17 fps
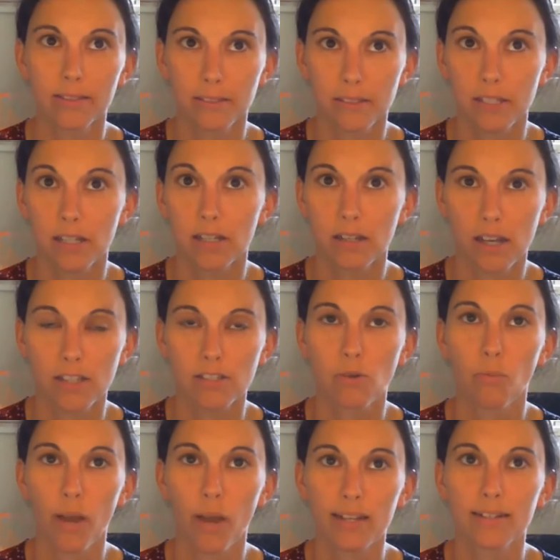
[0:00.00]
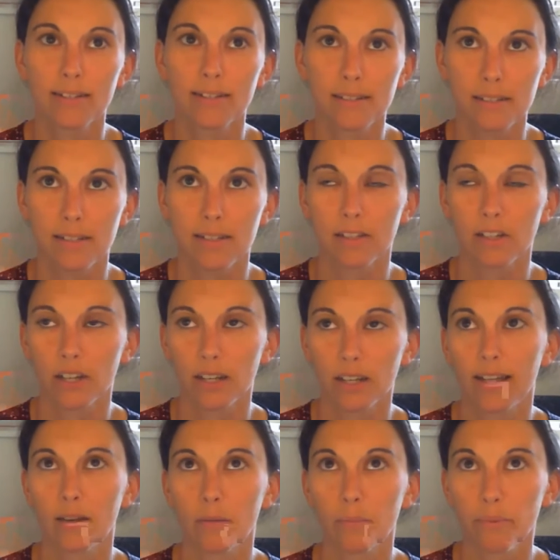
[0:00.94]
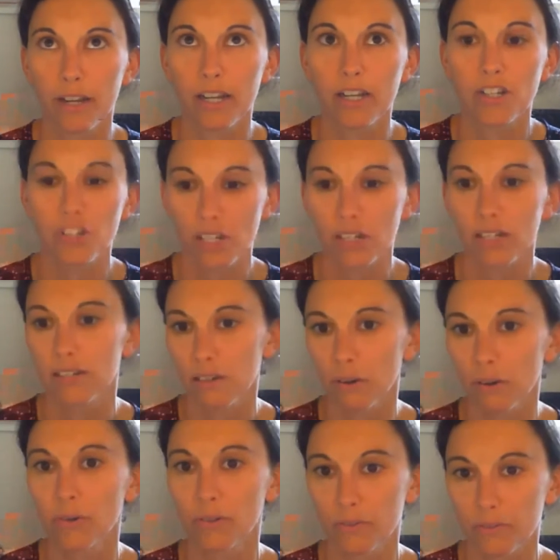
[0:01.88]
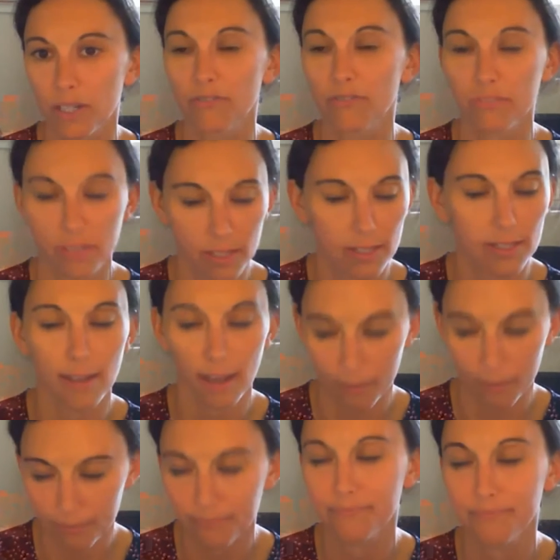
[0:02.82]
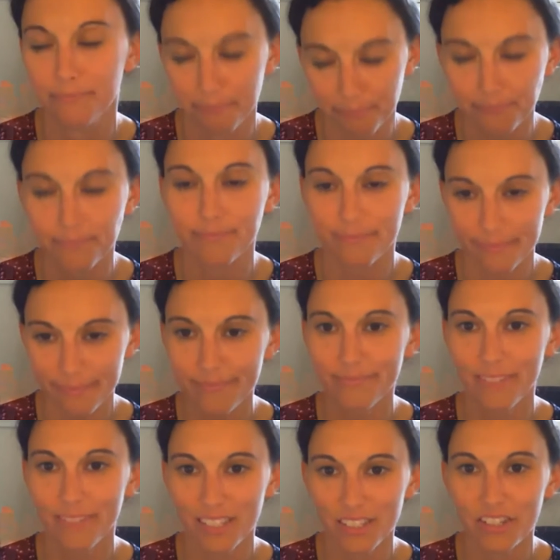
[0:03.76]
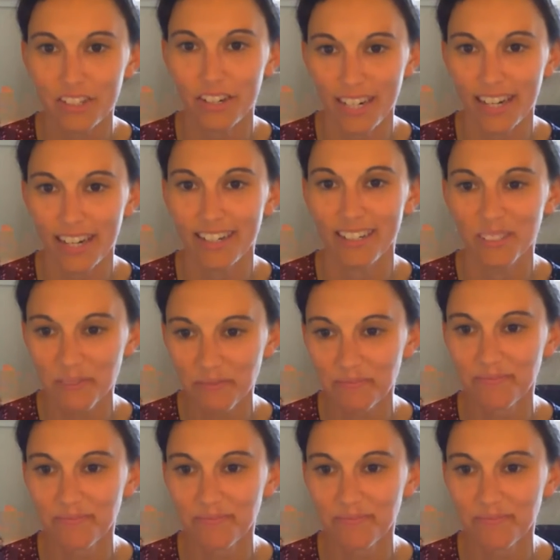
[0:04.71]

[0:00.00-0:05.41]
to as a way to to look at abrasion. To, definitely, yeah, it's a great idea.